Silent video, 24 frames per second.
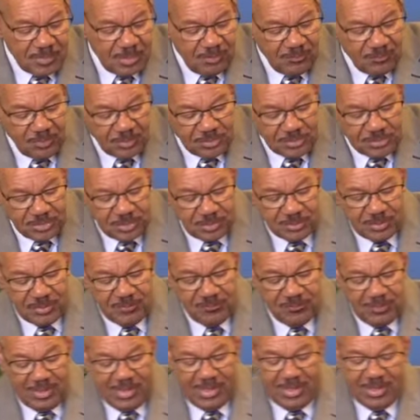Verse
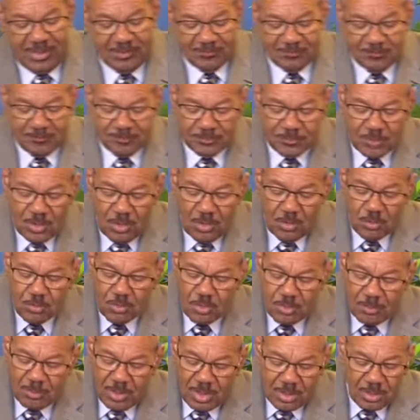35, "Who
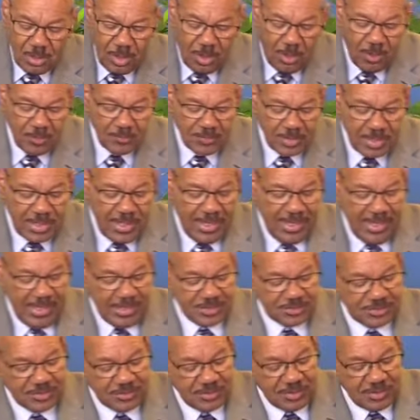among all the
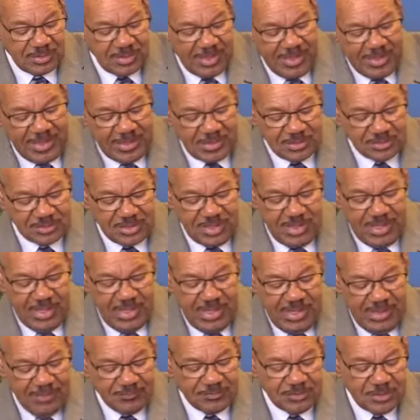gods of the lands
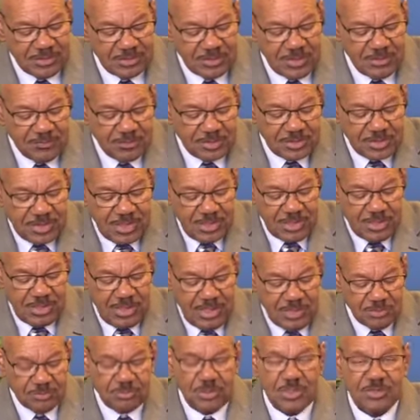have delivered their
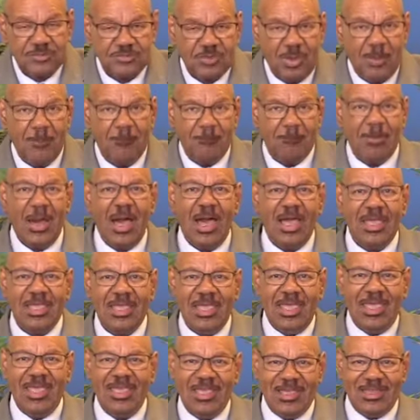countries from my
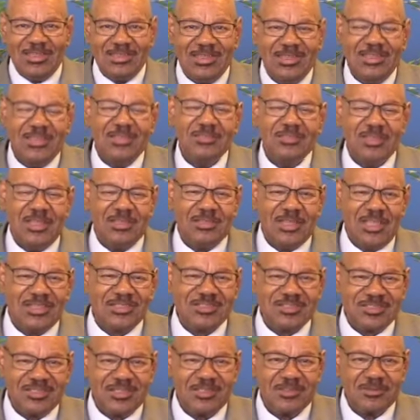hand?" Now
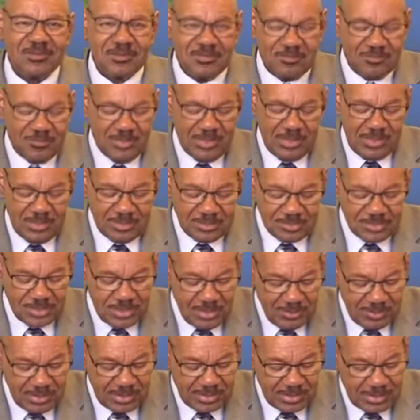that's the
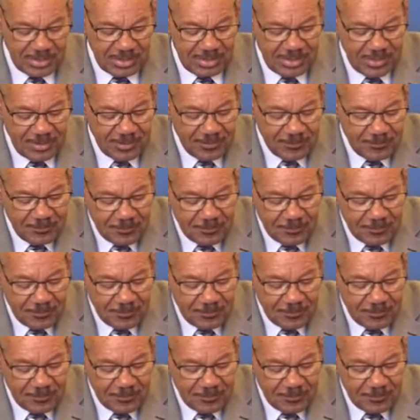Assyrian king.